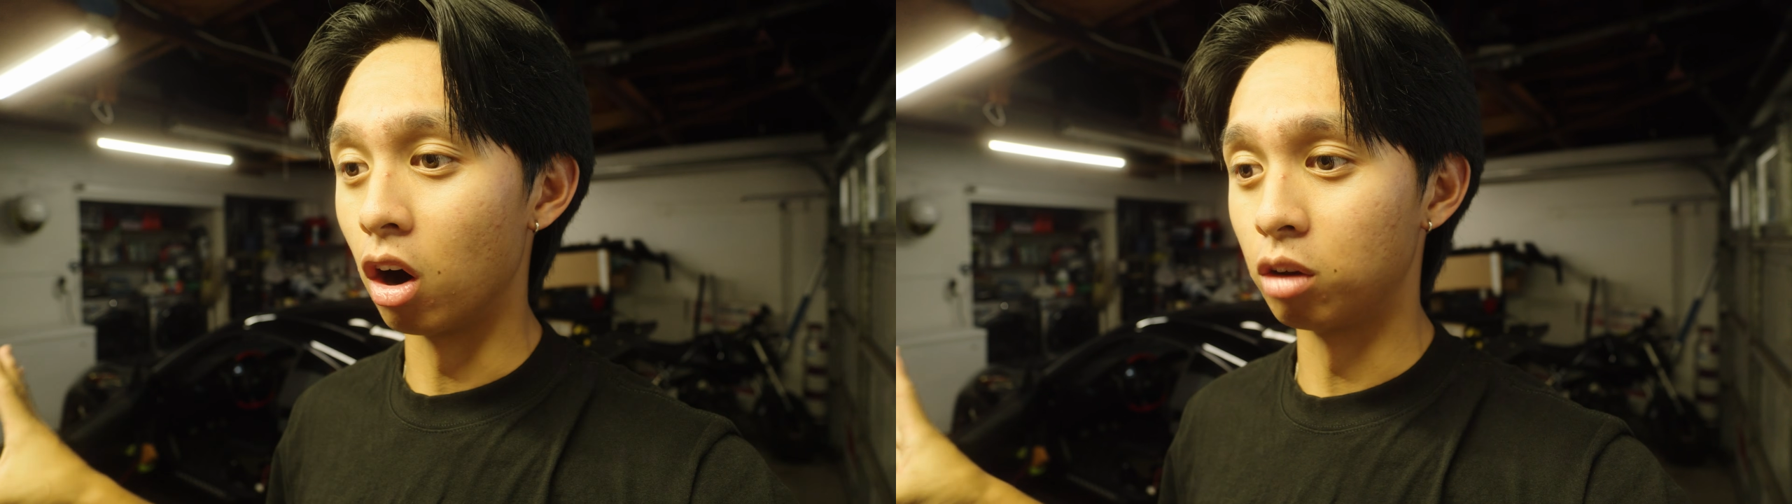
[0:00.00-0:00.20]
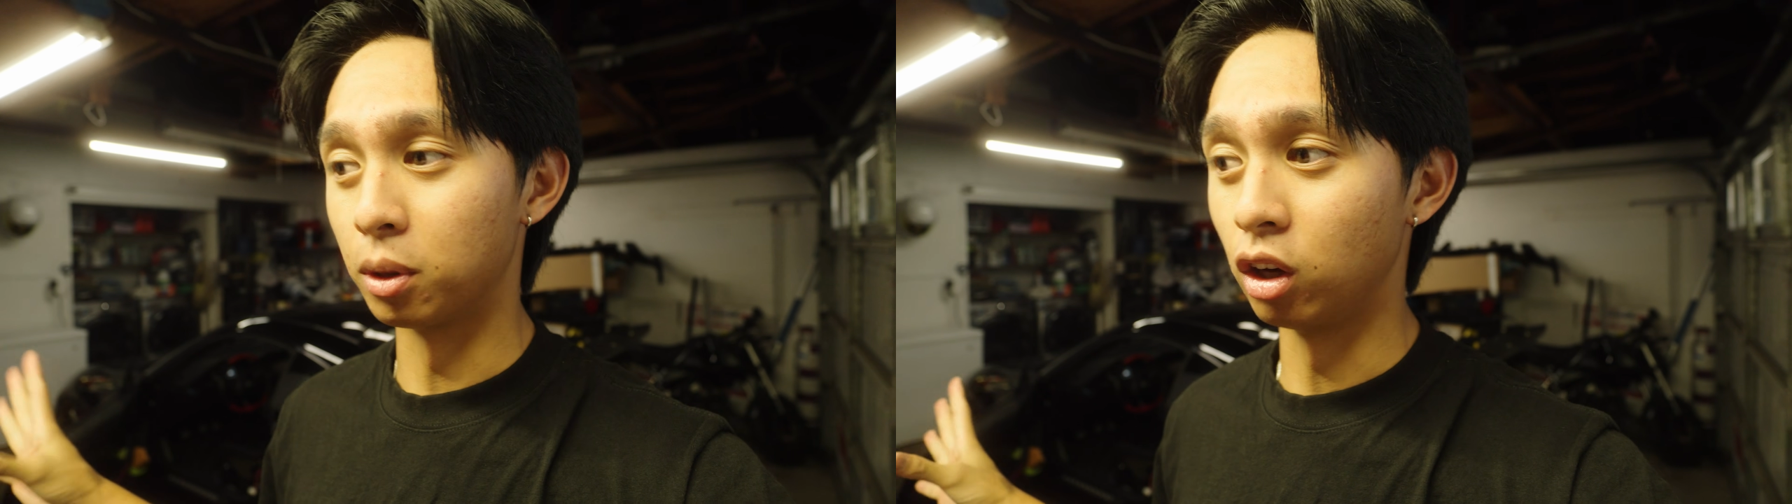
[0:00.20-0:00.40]

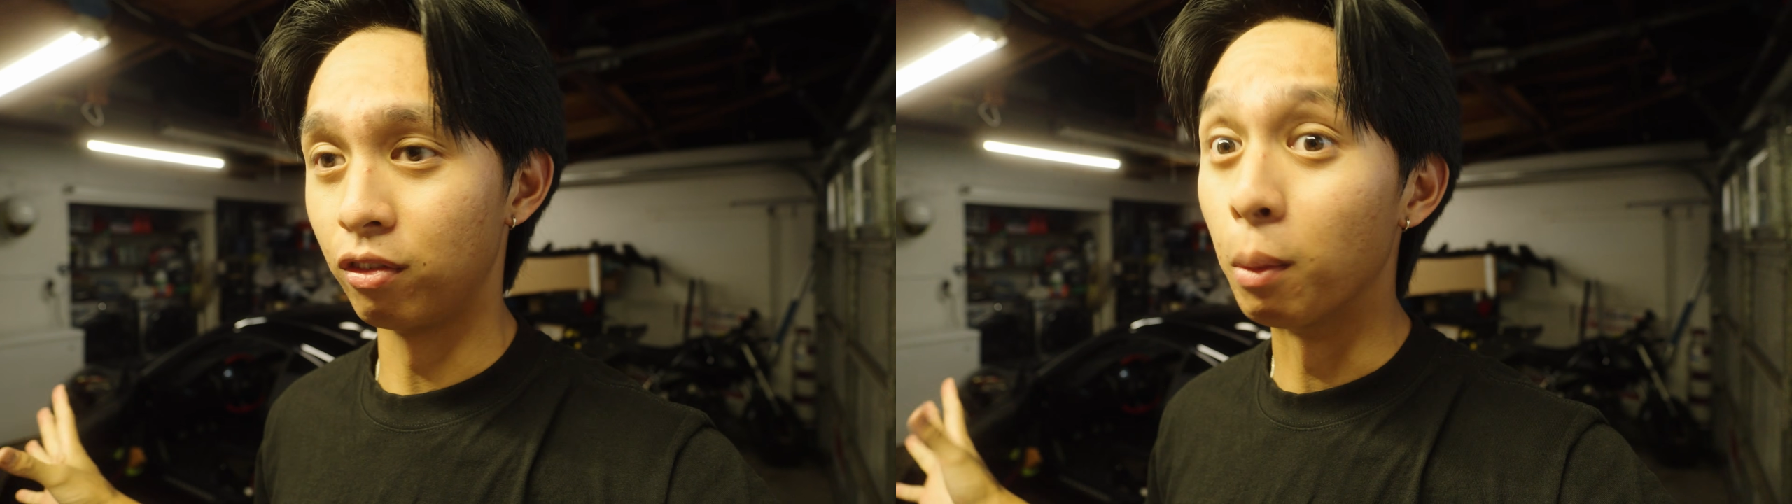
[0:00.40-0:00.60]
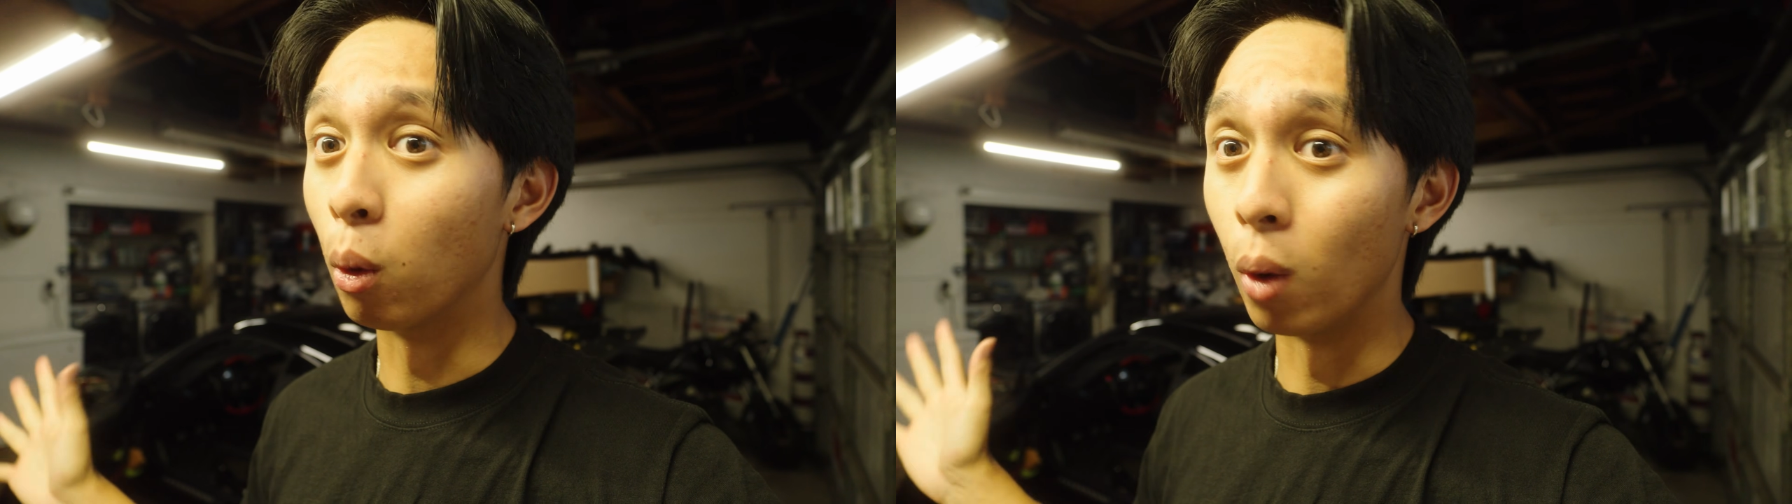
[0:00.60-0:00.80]
especially if
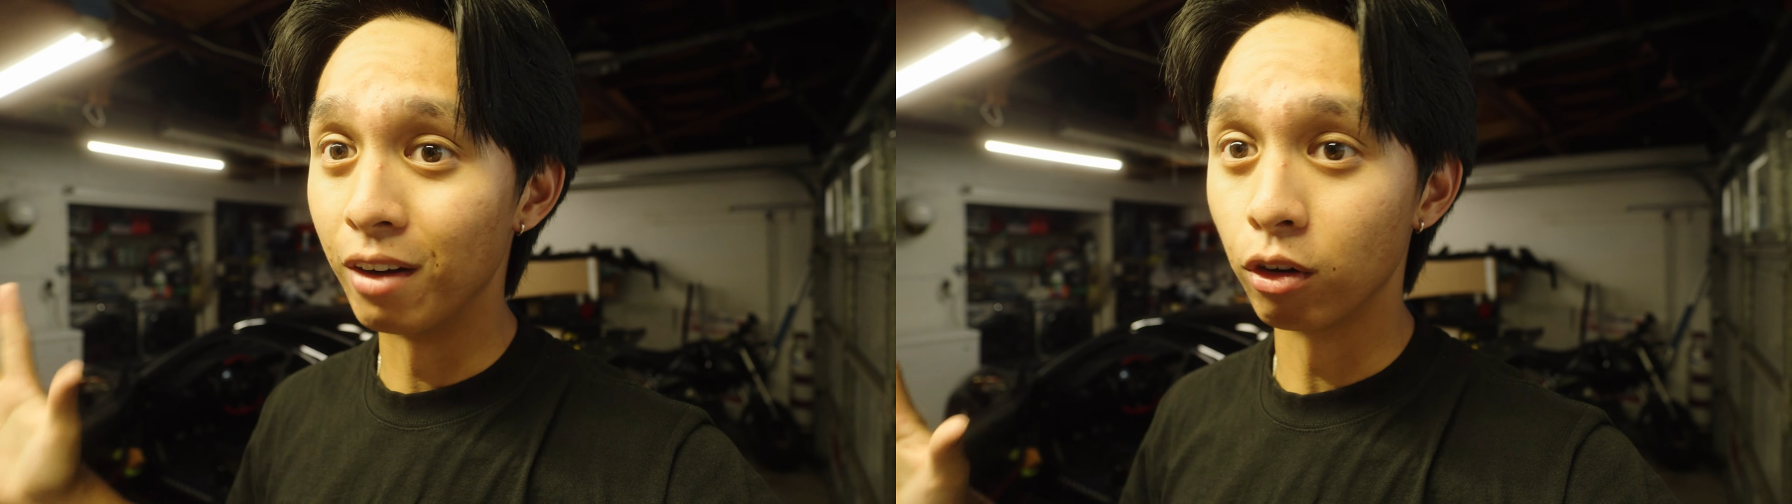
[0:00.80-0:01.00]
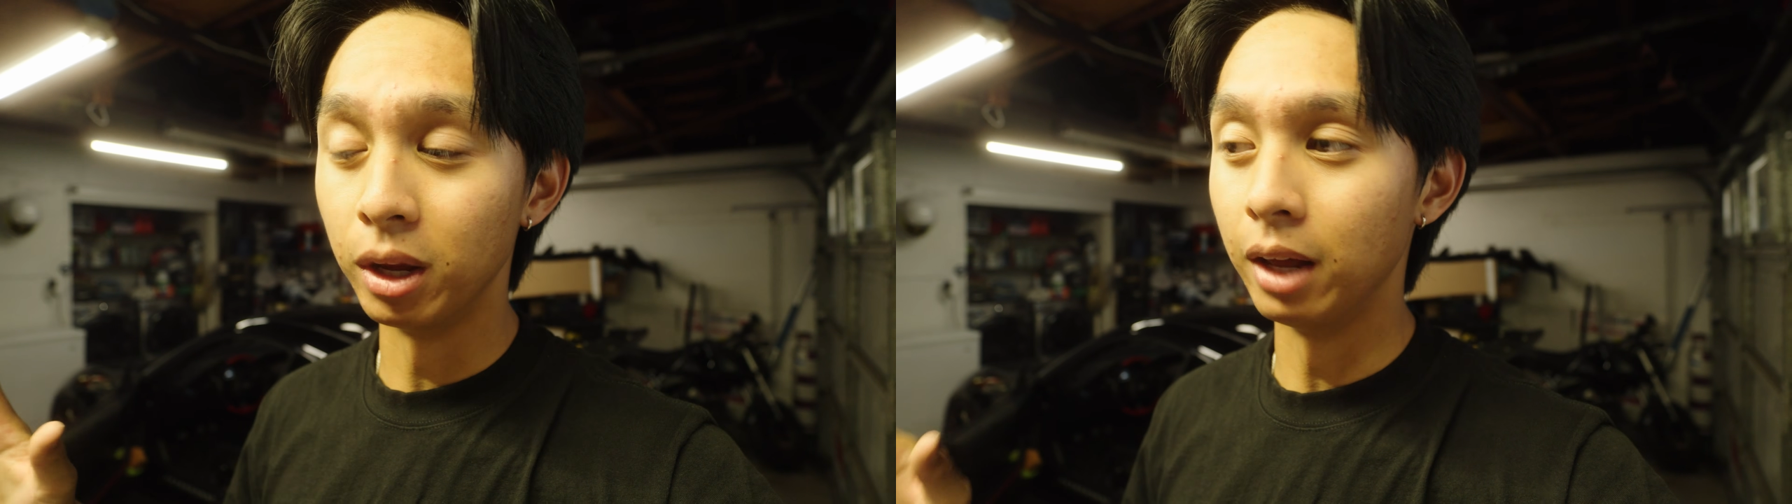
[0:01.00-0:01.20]
I'm away
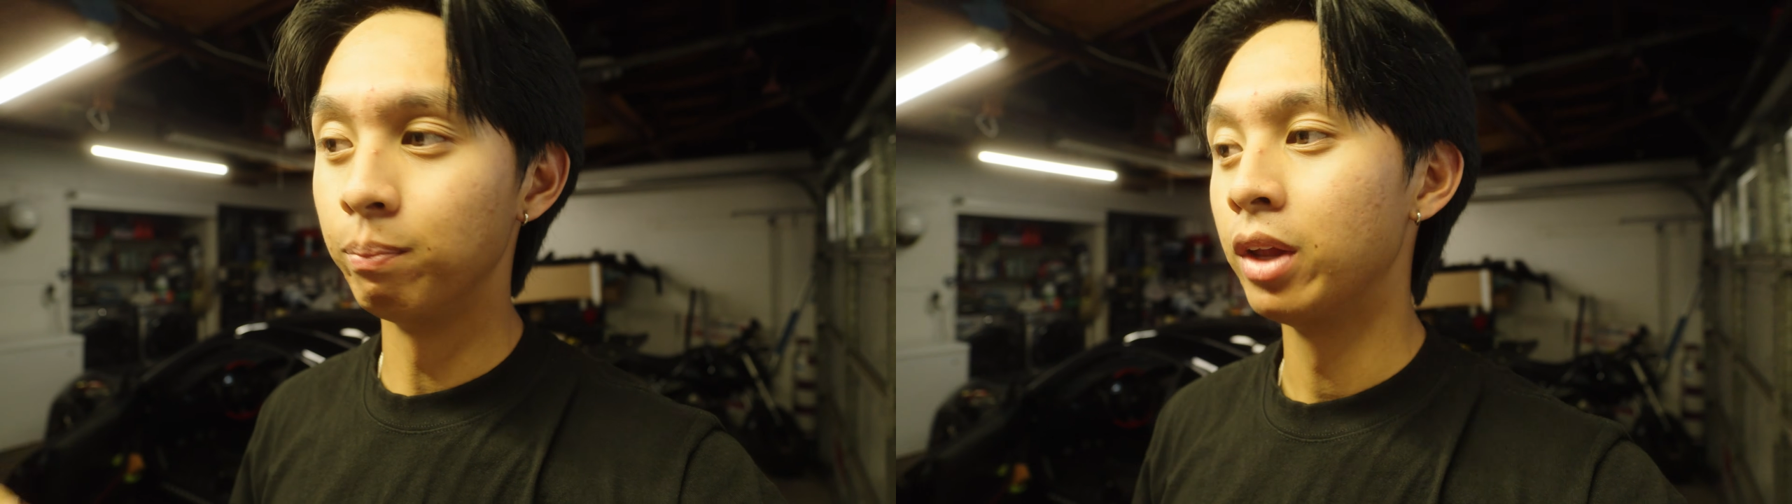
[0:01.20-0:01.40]
from it.